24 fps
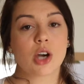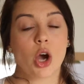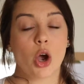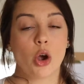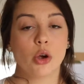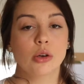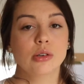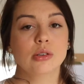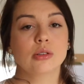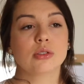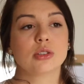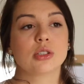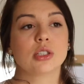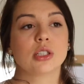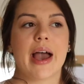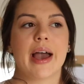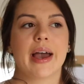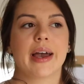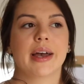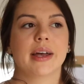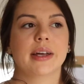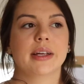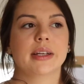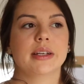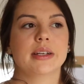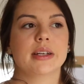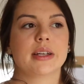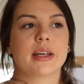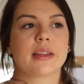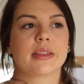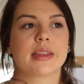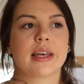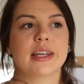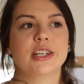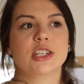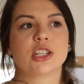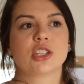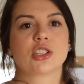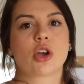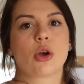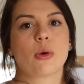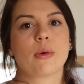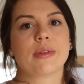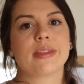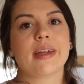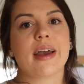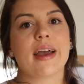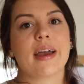coat, and they just
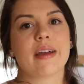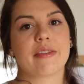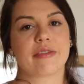go with